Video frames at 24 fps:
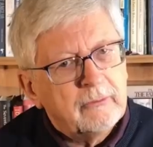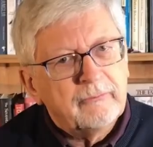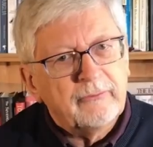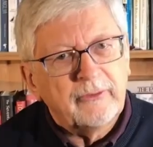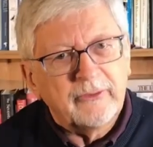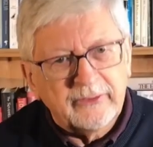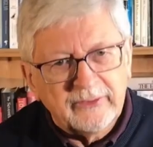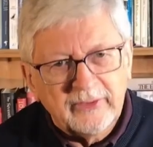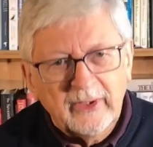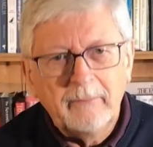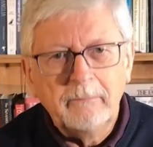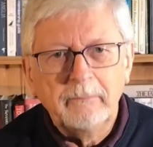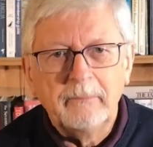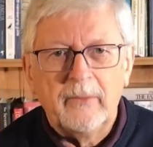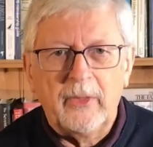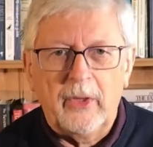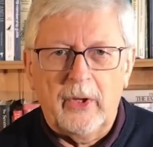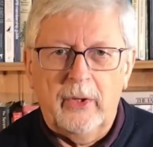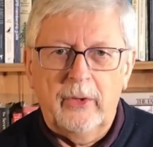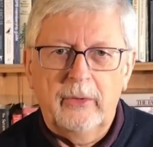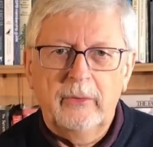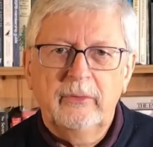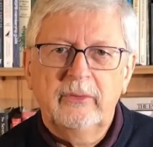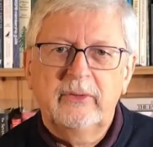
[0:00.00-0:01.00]
For some,
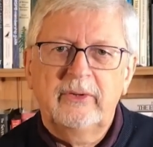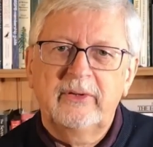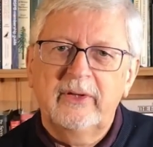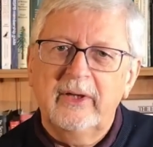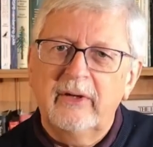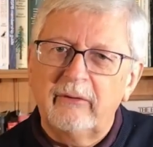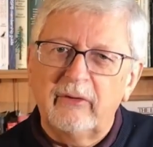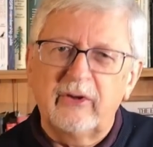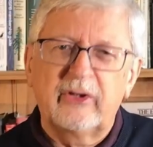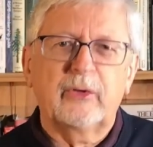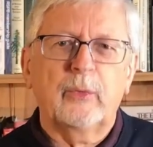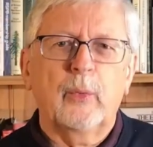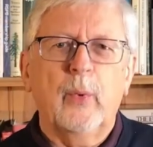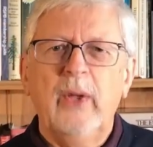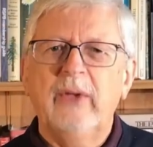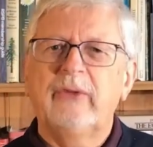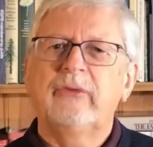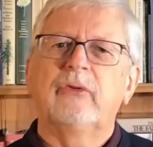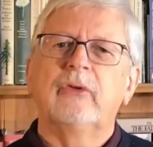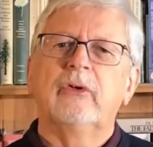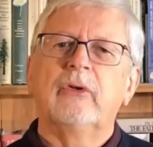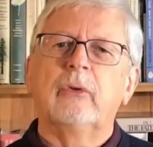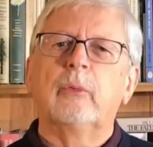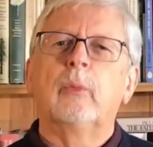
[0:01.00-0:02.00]
though, serious
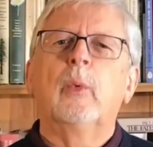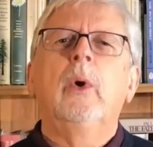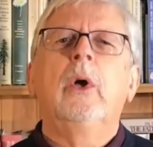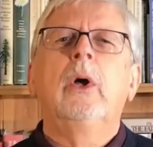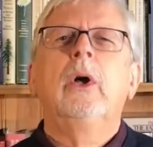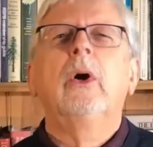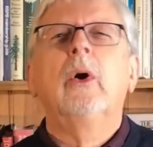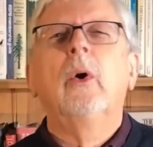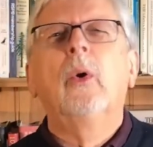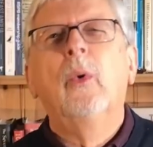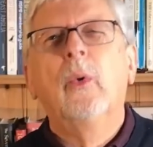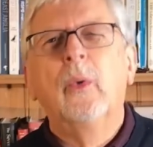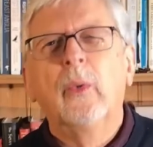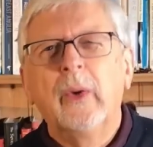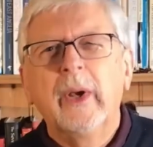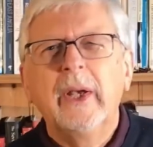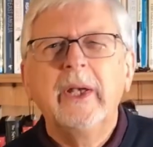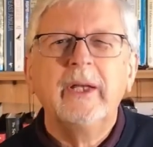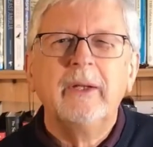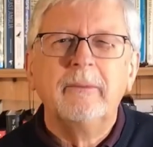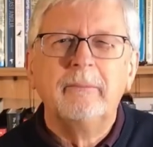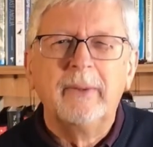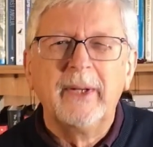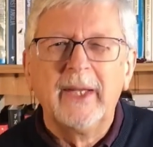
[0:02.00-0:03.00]
questions were
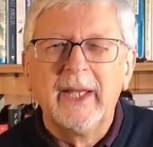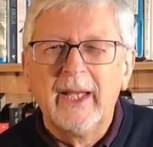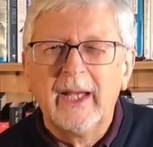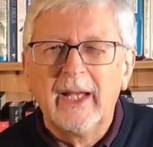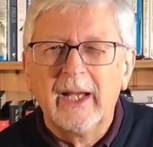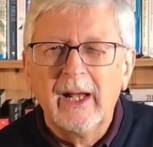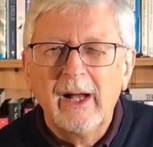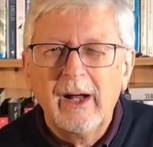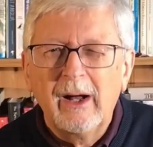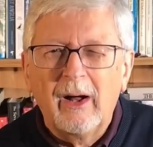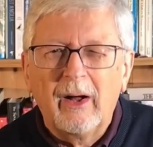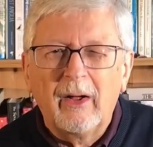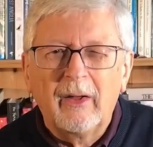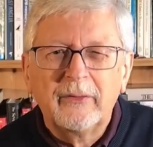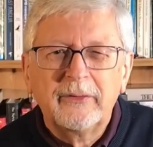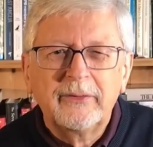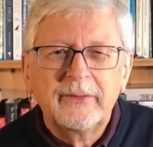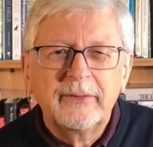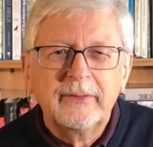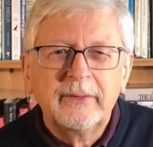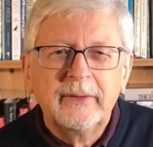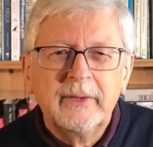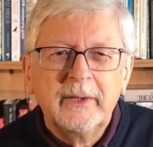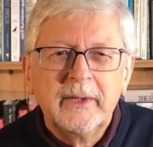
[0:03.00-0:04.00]
already being
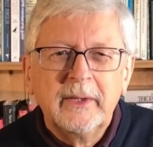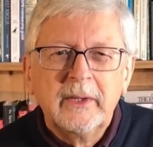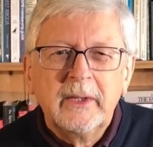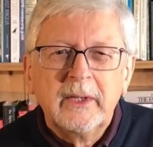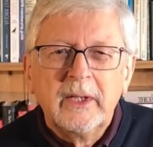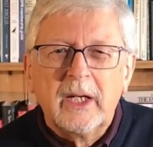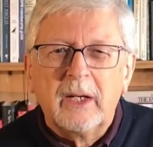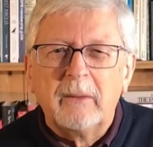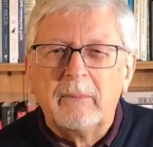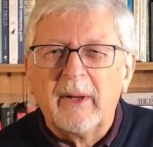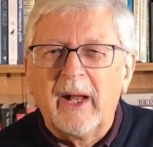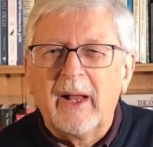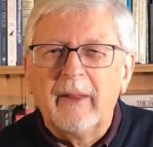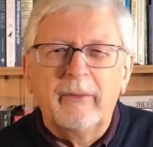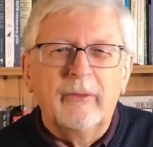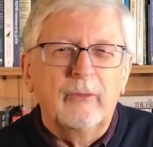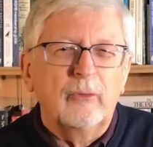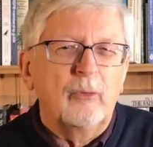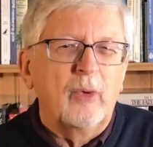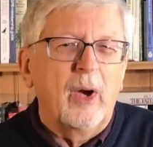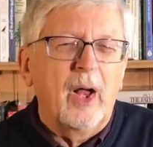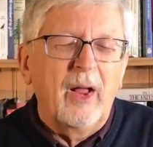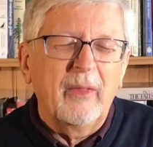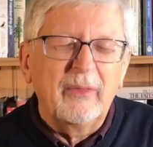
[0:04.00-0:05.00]
asked about the
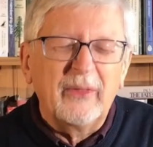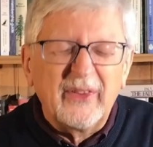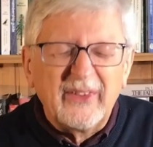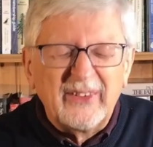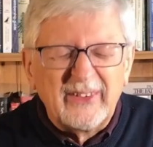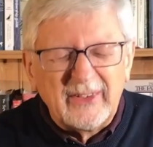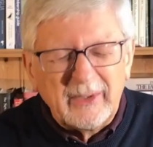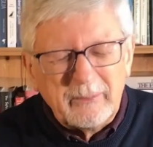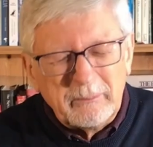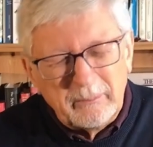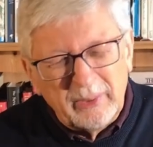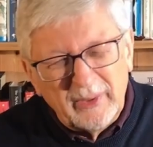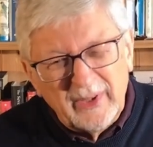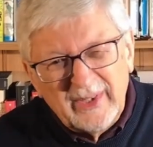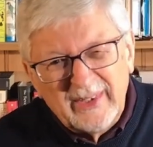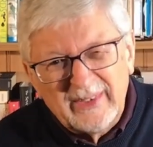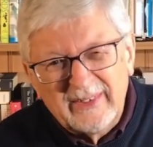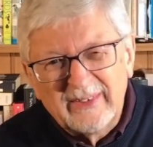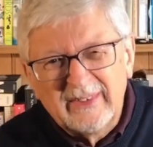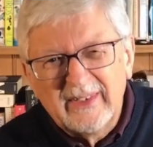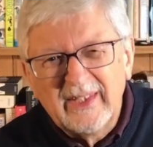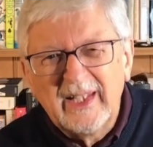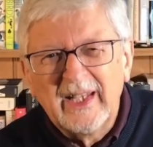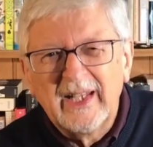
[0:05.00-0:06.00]
rather
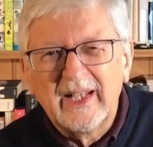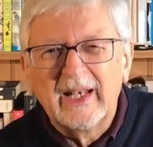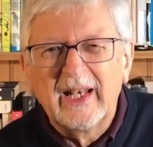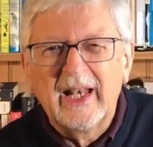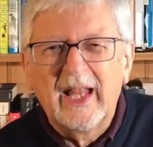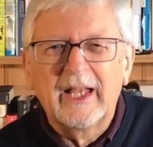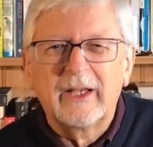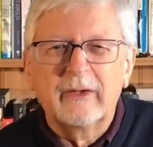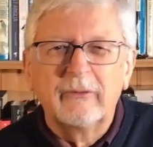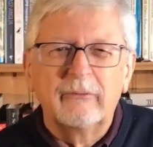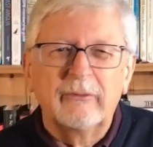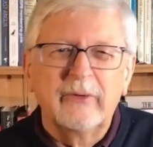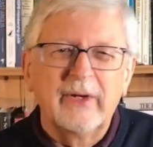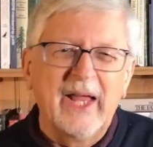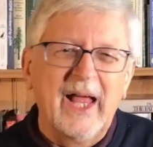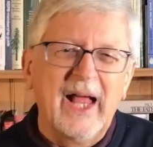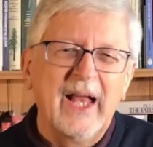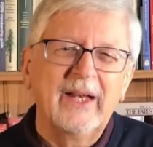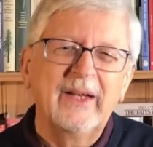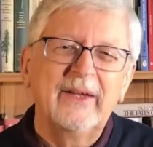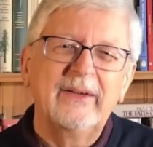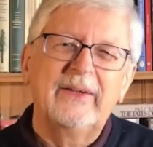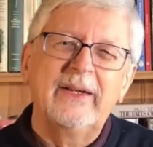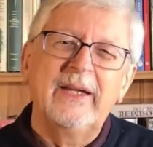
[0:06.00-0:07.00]
simplistic, lack of
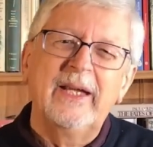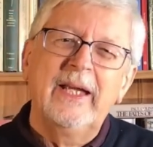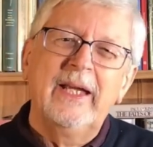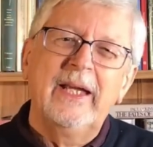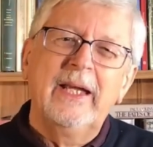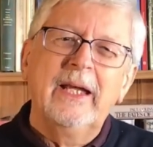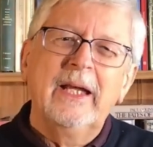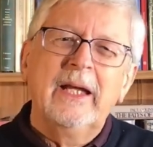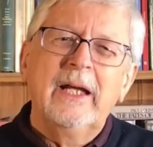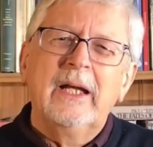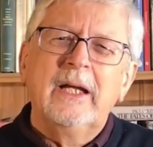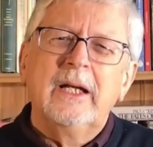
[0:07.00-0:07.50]
reality